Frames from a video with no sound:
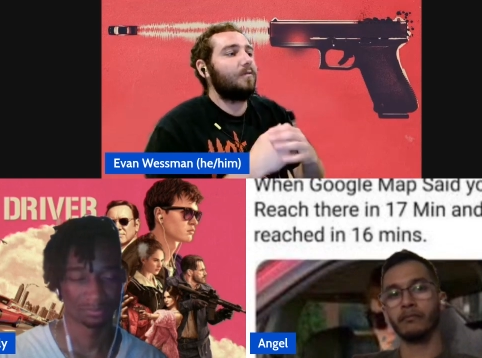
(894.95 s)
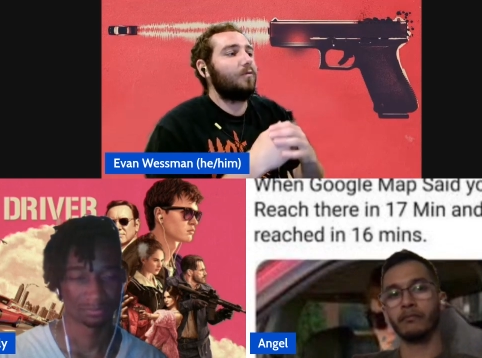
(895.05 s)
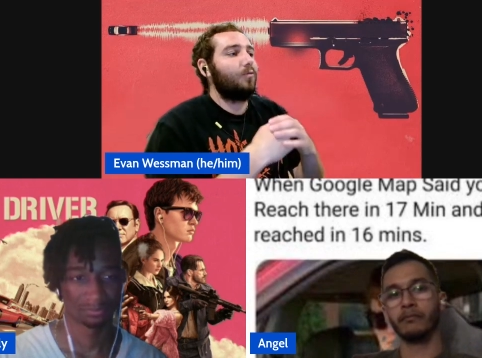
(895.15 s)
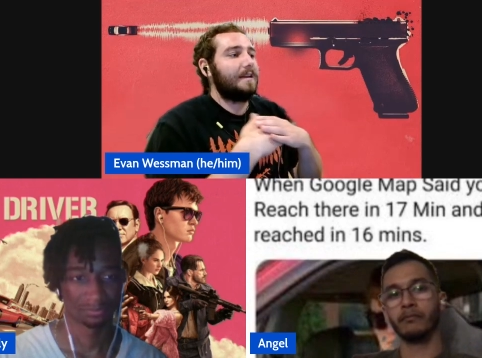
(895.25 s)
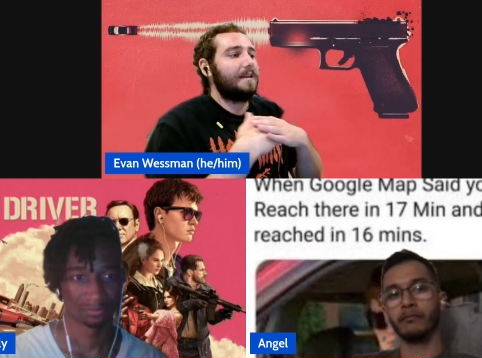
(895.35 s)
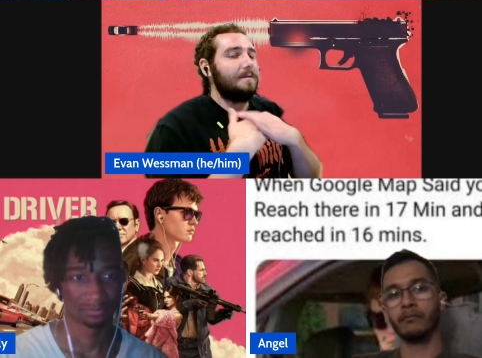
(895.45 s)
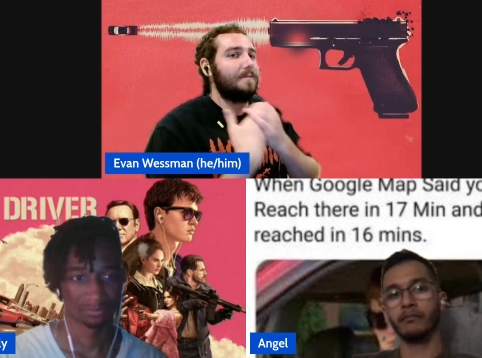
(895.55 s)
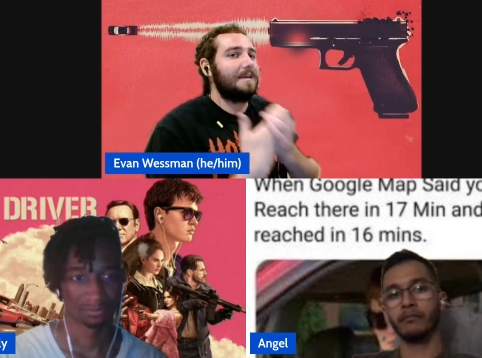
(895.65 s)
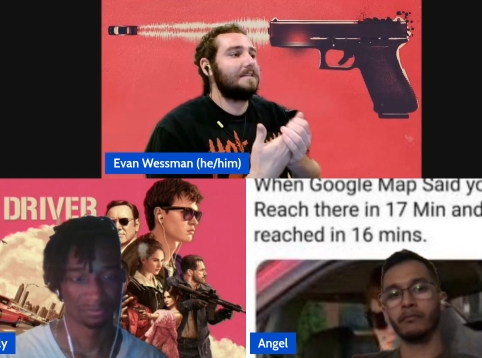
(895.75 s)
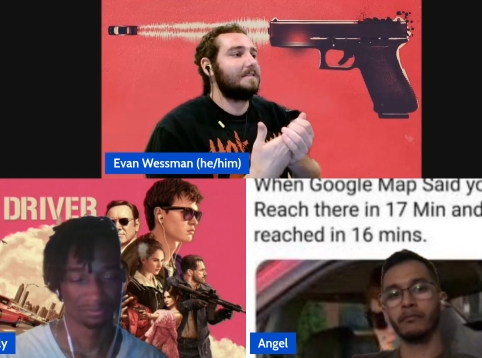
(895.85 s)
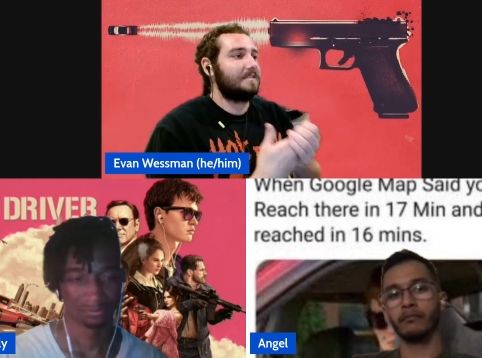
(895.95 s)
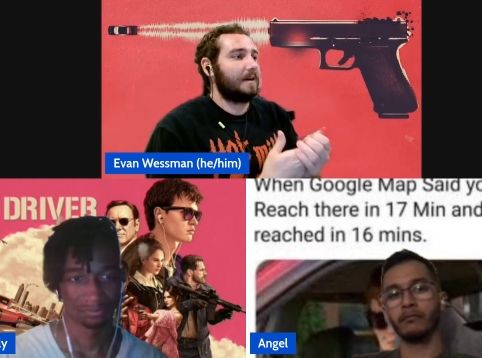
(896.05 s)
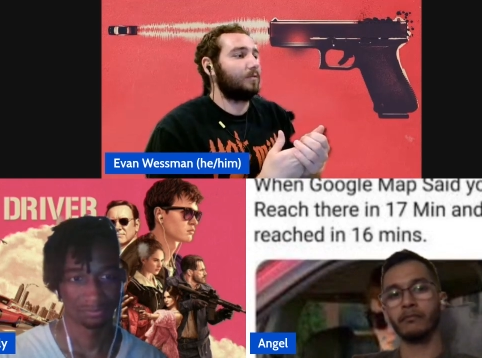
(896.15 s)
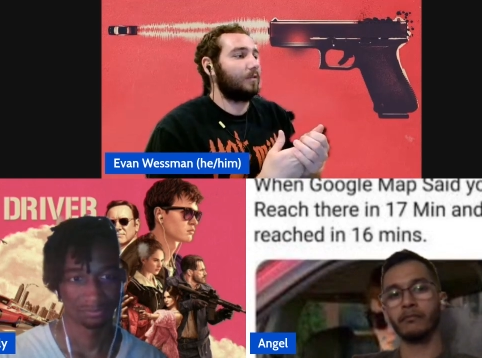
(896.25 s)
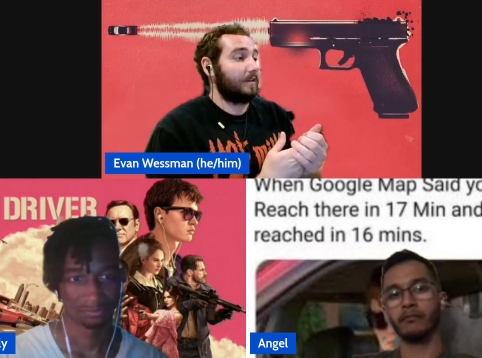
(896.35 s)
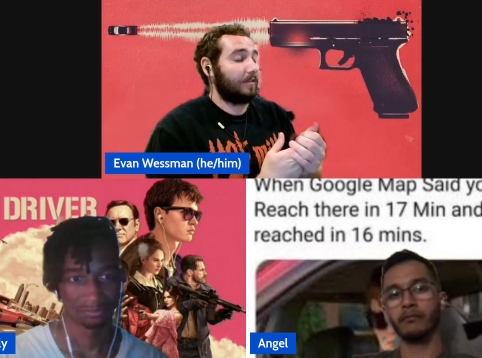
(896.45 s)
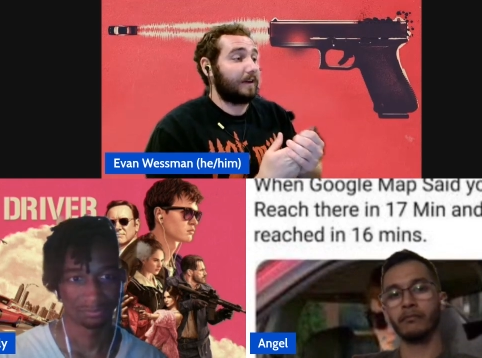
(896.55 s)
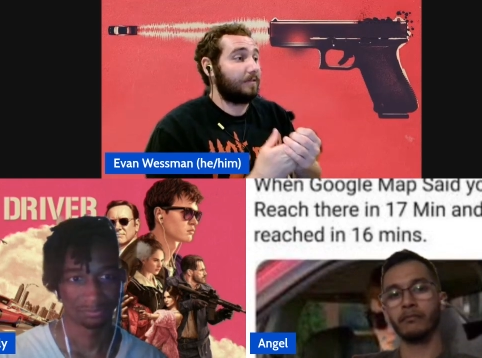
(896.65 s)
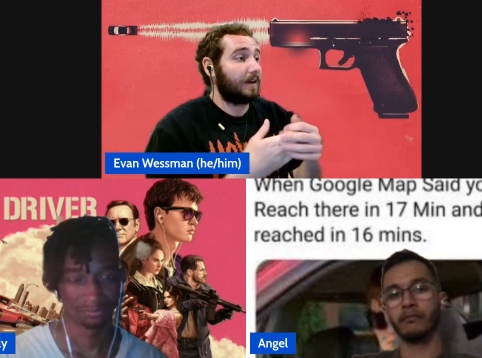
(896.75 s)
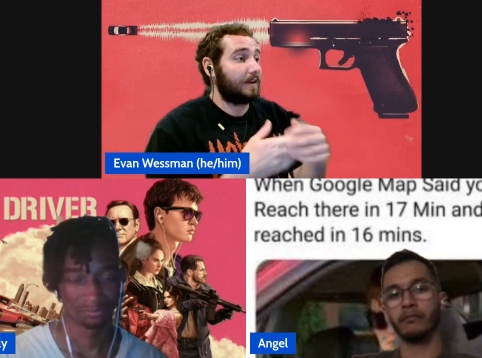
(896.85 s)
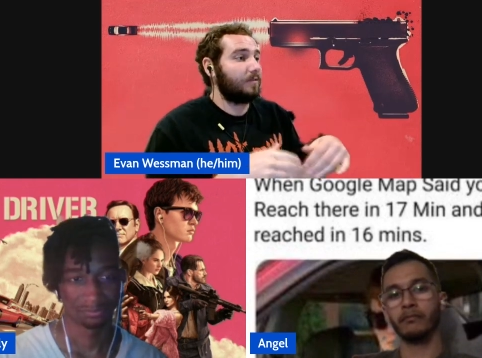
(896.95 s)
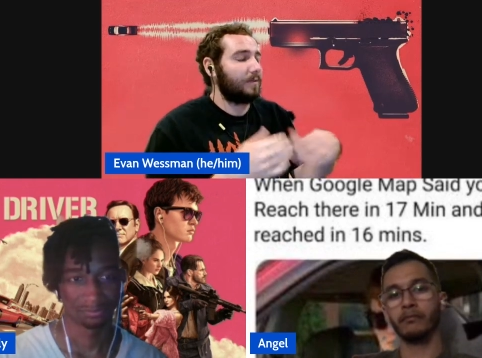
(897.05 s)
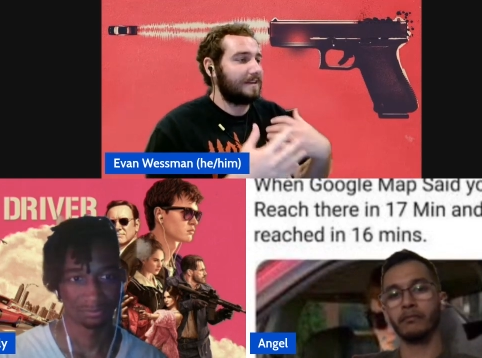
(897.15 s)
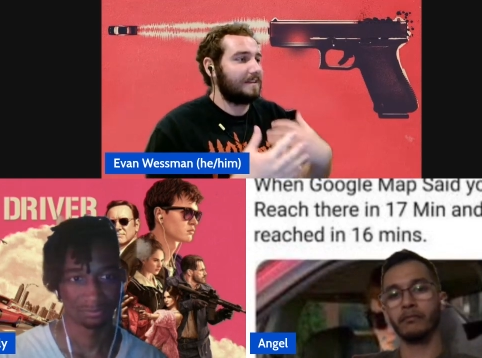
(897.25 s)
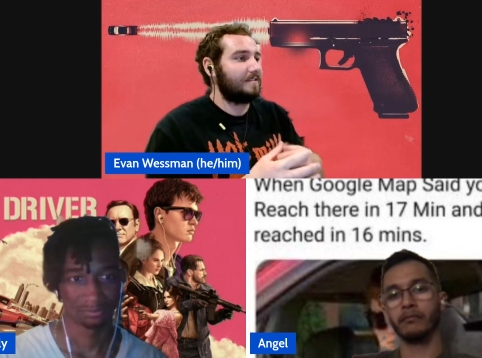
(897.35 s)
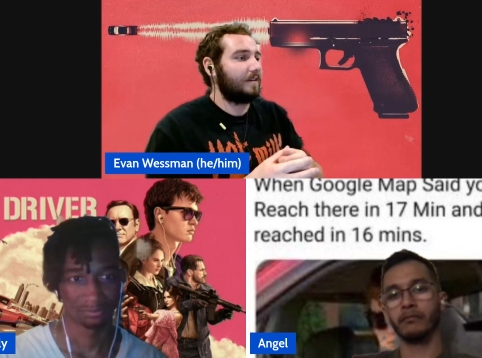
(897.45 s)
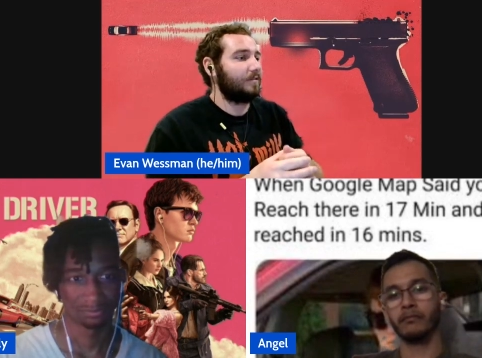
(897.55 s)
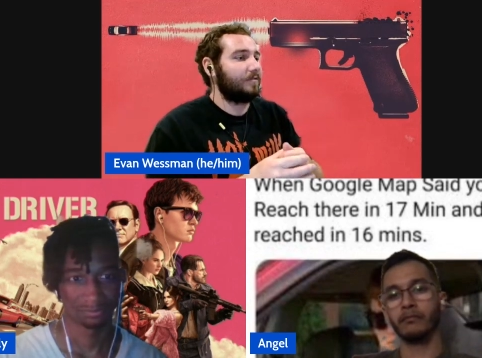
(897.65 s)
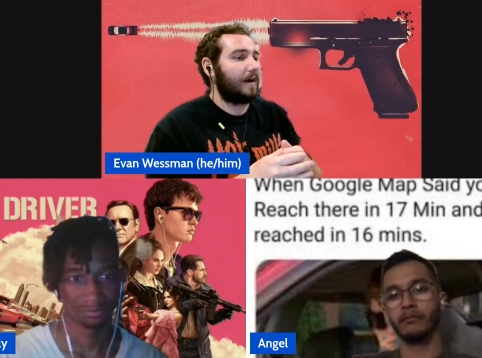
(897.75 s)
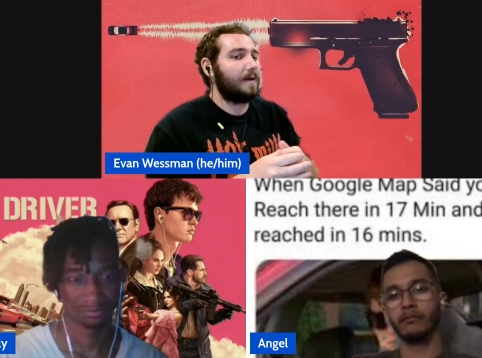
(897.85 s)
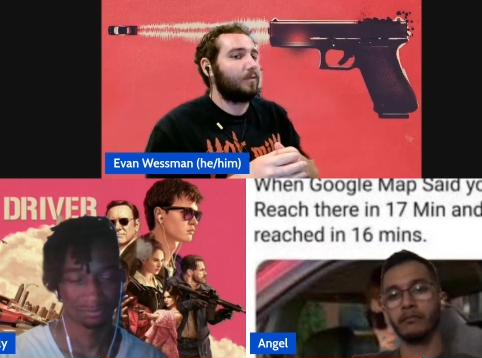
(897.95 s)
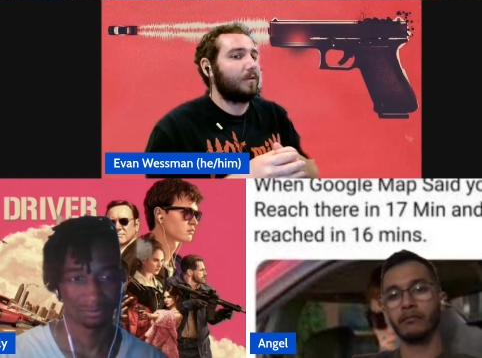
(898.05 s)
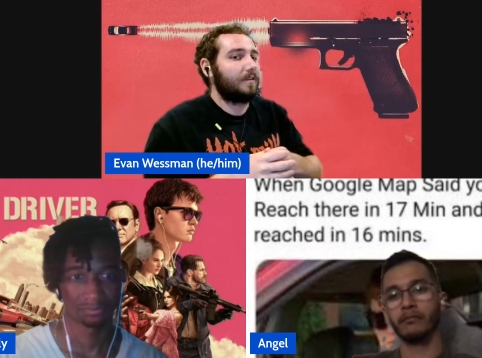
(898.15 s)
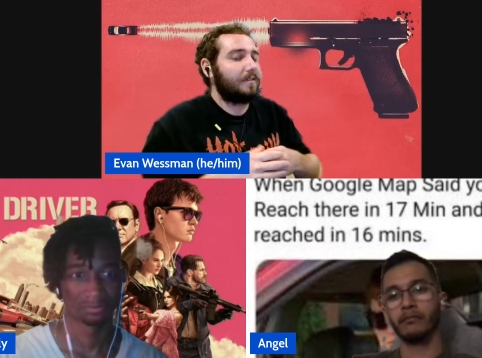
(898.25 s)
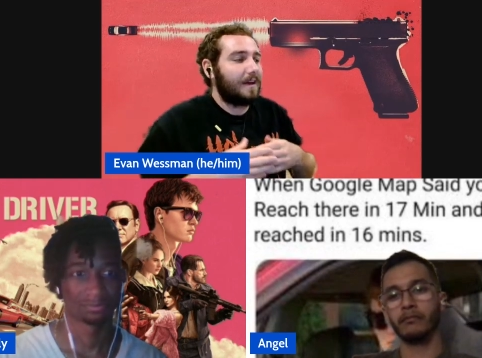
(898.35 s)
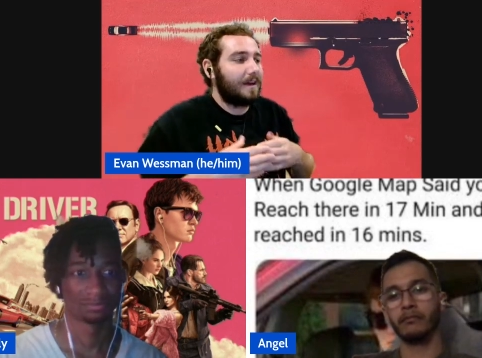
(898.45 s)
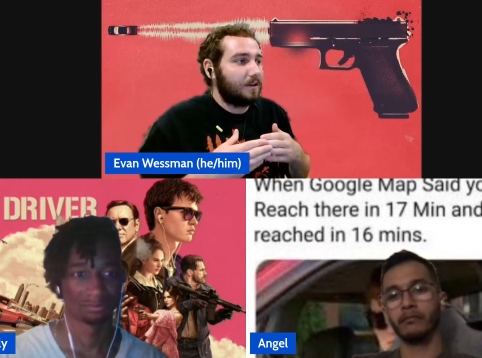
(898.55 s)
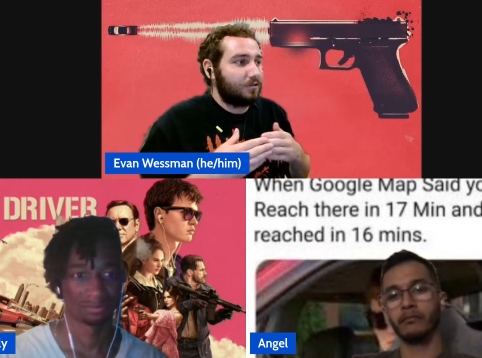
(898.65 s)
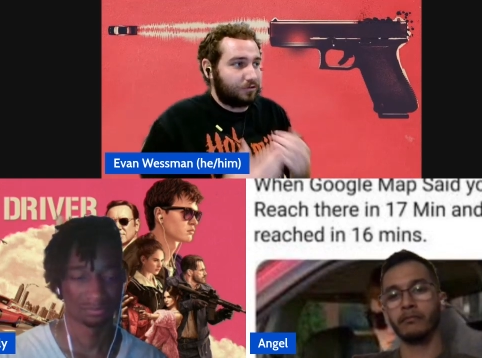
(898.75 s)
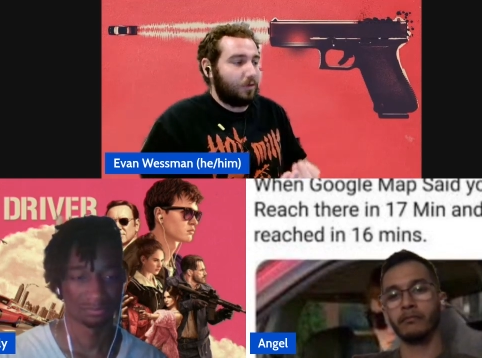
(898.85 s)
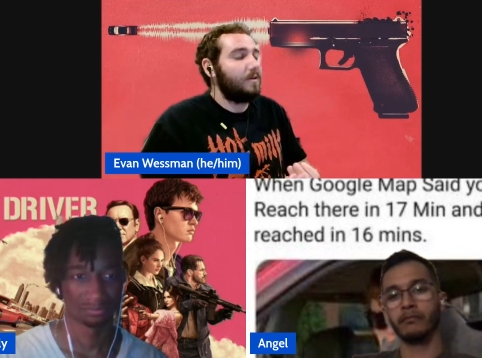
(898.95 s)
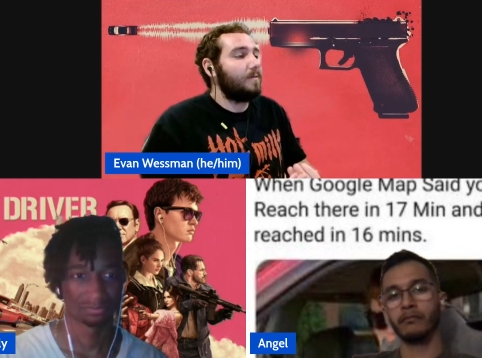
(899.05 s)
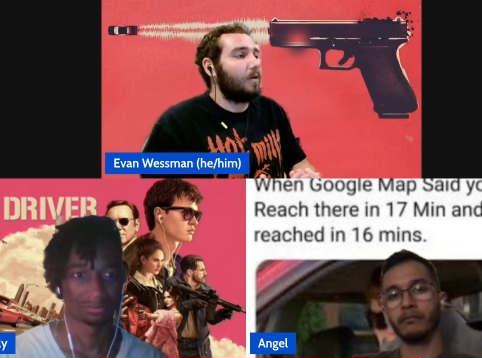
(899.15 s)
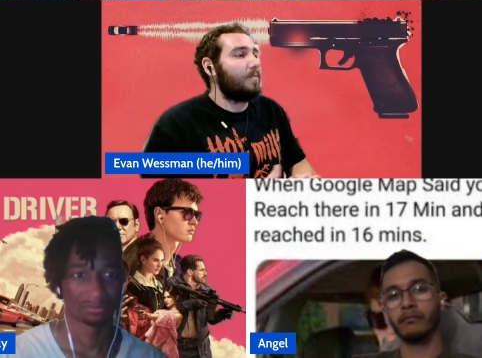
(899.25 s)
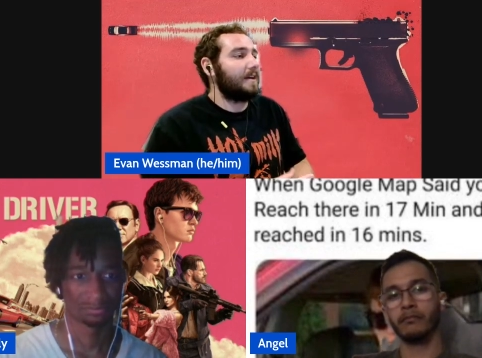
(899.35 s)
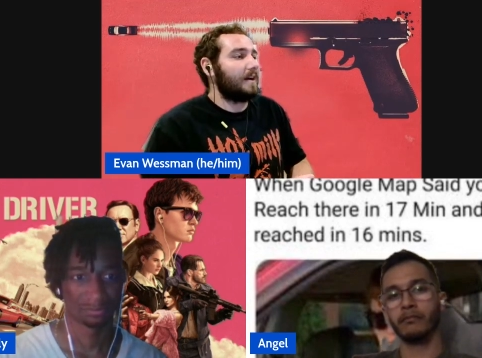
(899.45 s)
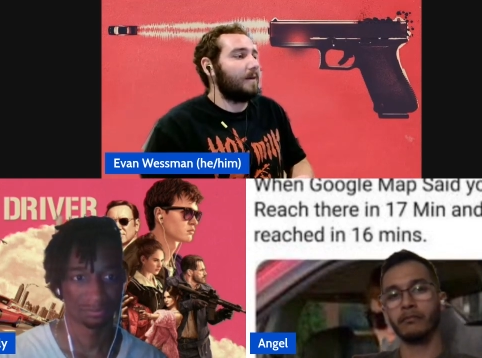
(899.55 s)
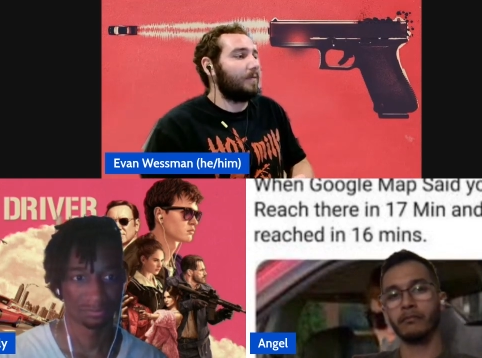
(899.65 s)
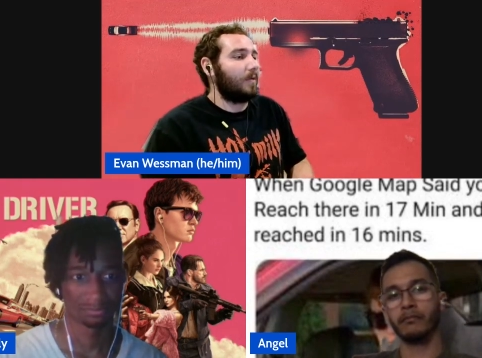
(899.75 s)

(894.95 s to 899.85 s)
Speaker 1: when he meets Deborah and like finds somebody he does vibe with, show him opening up a lot